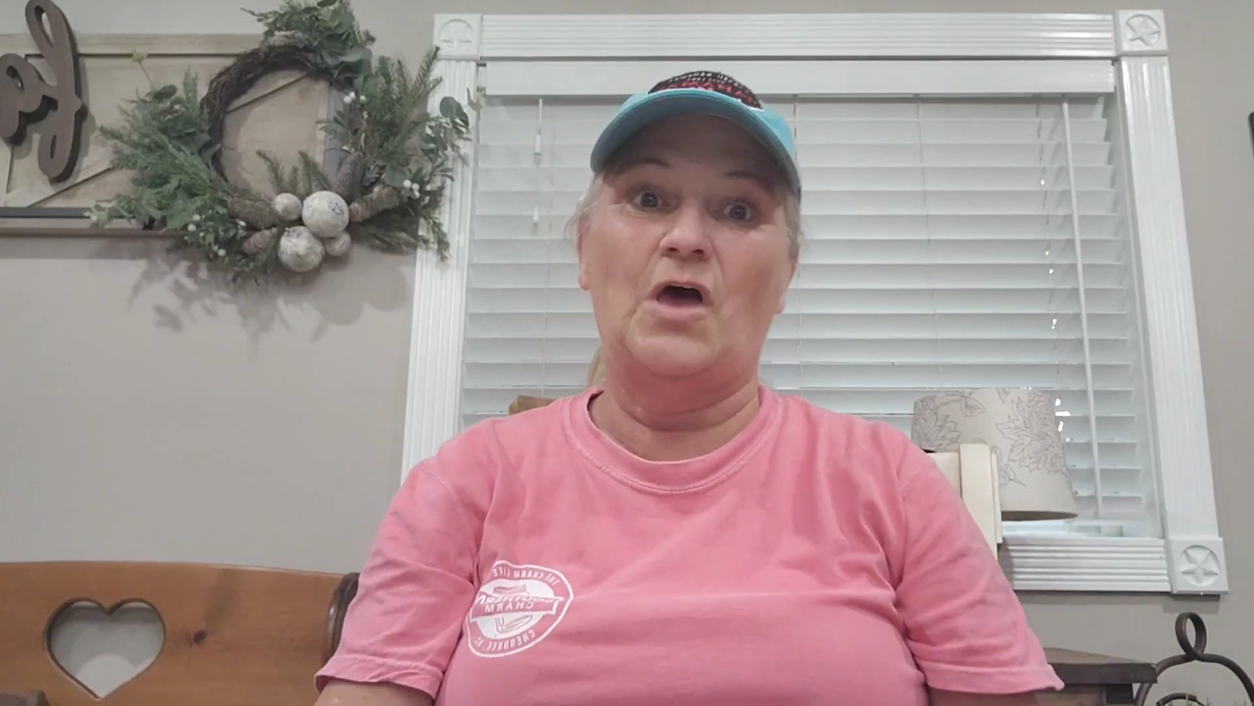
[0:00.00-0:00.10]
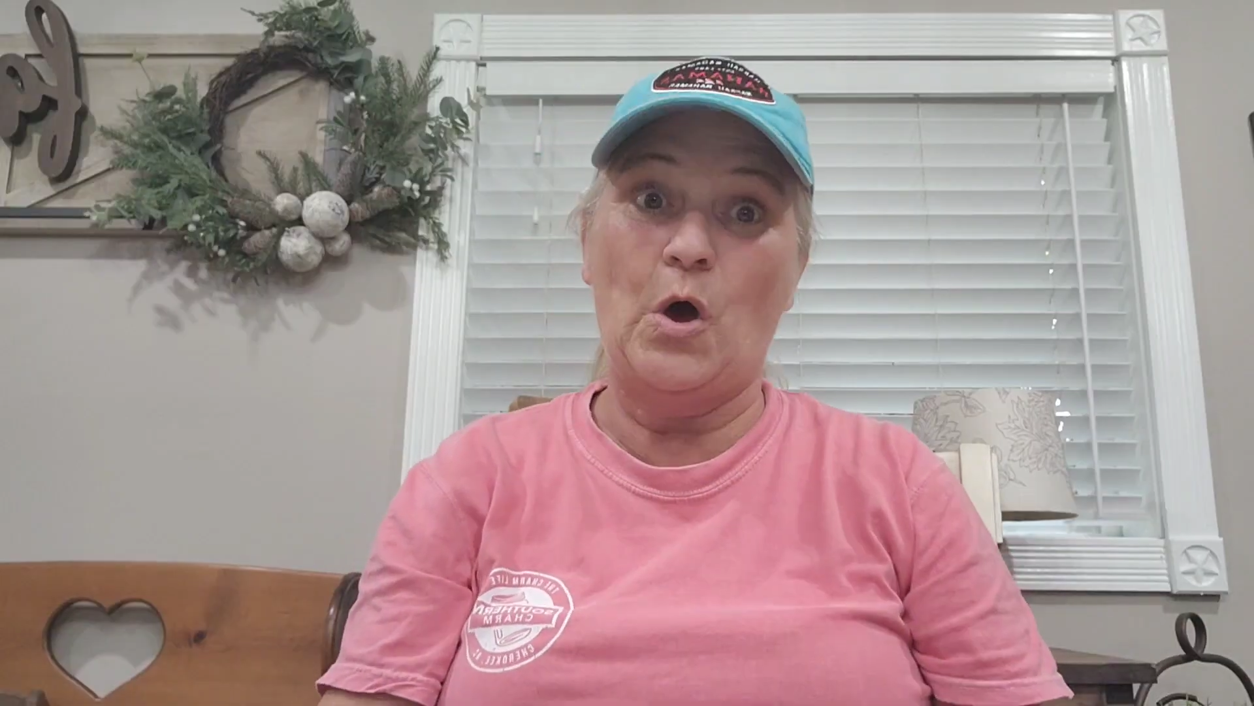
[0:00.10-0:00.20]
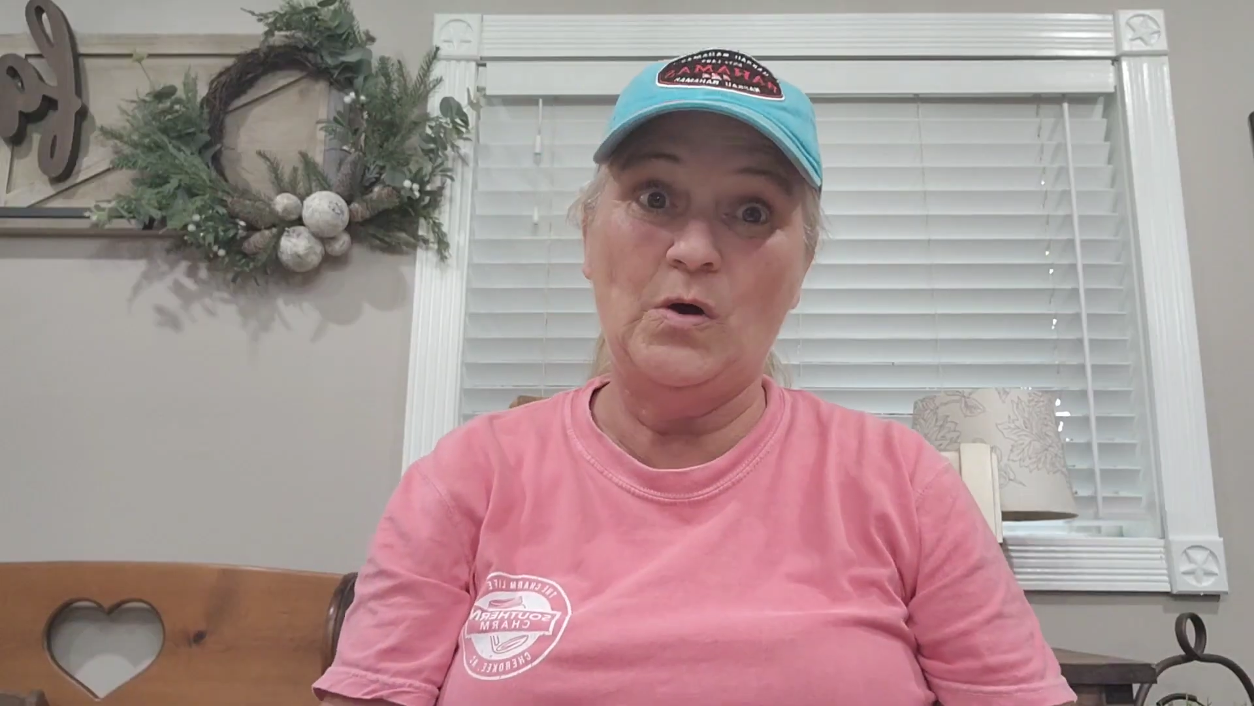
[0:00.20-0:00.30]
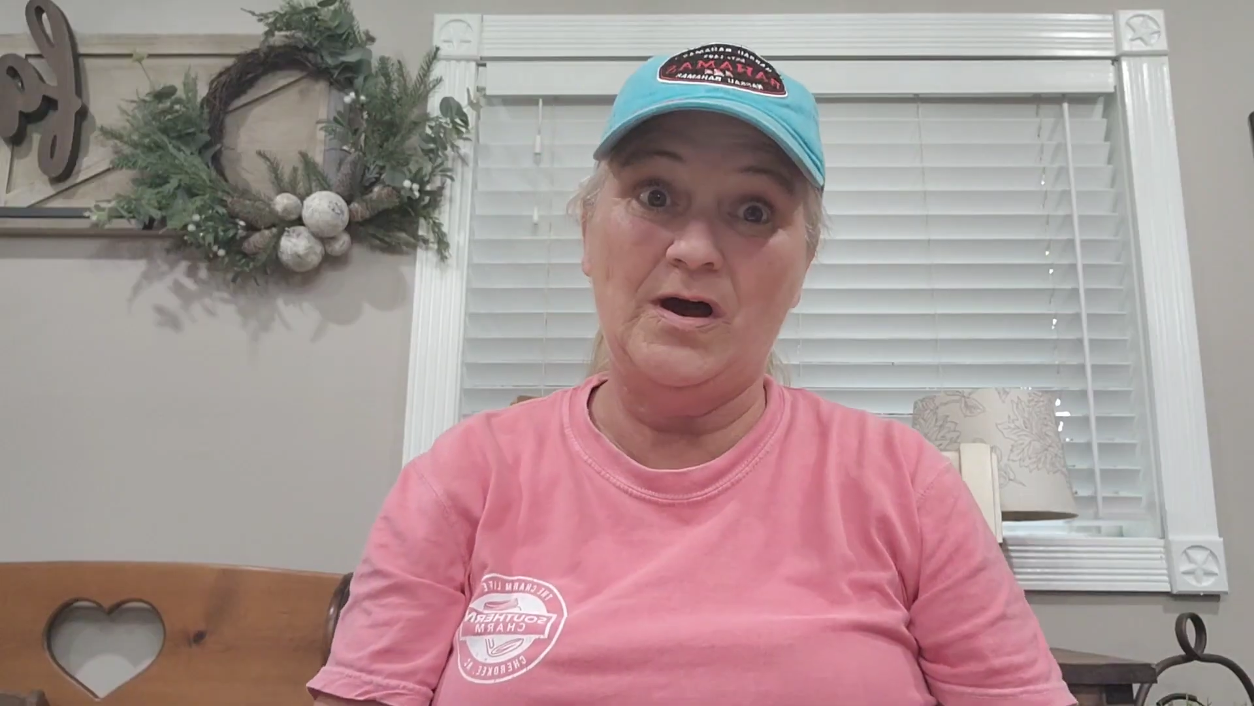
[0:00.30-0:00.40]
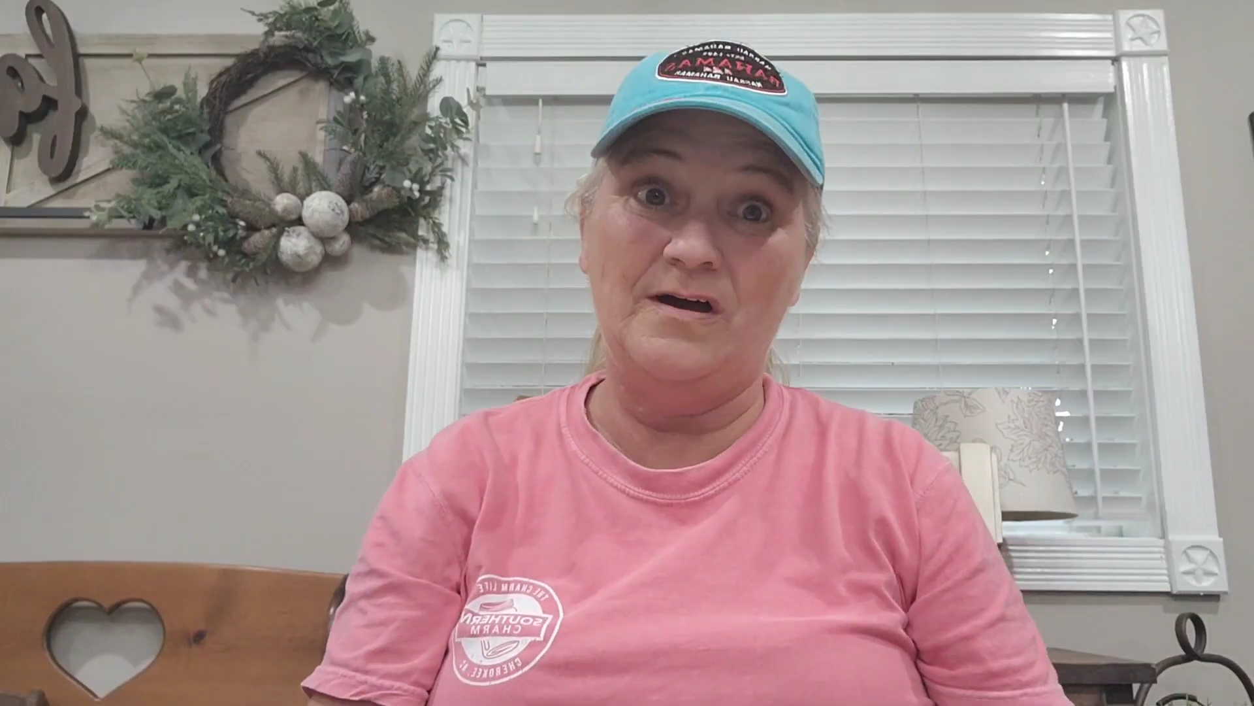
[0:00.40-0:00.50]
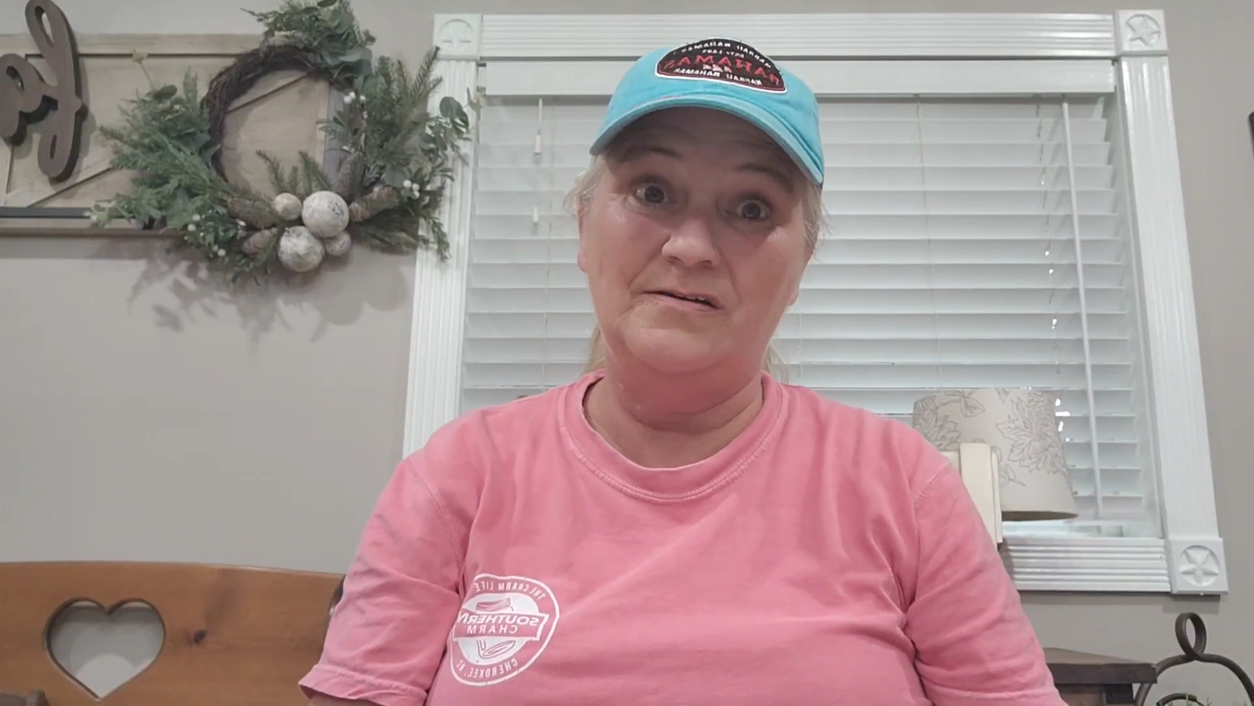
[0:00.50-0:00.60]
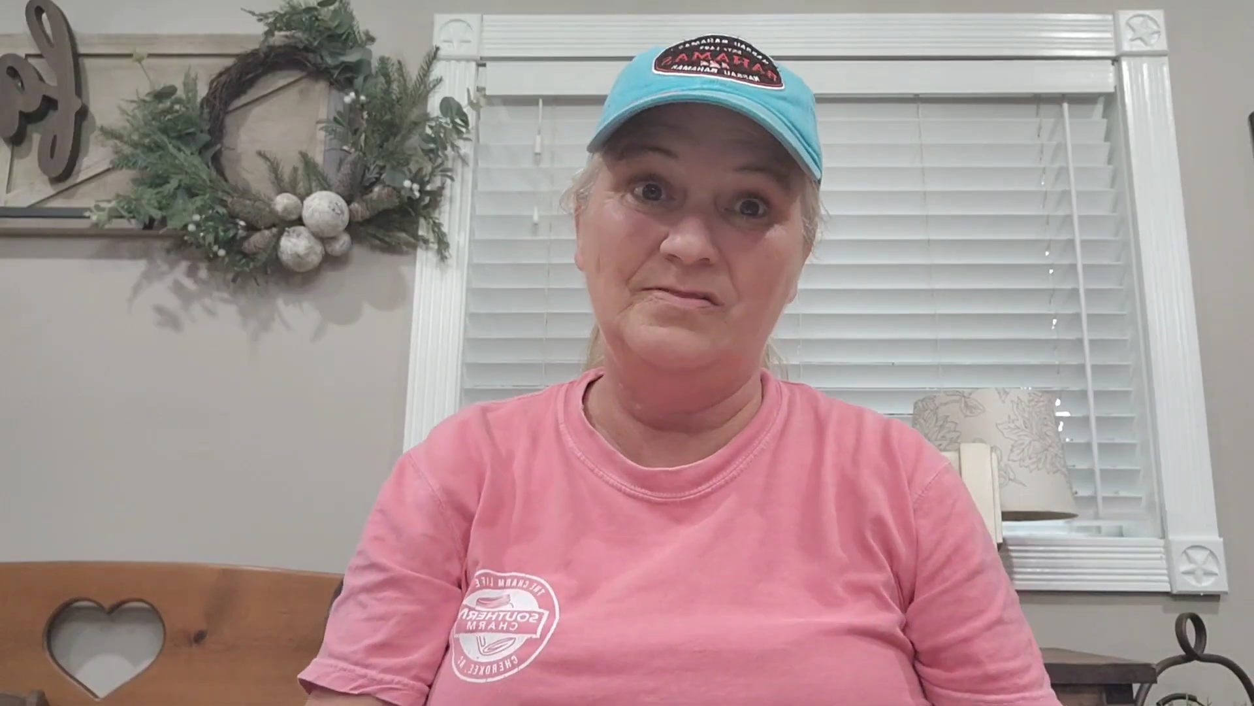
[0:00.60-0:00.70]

Okay,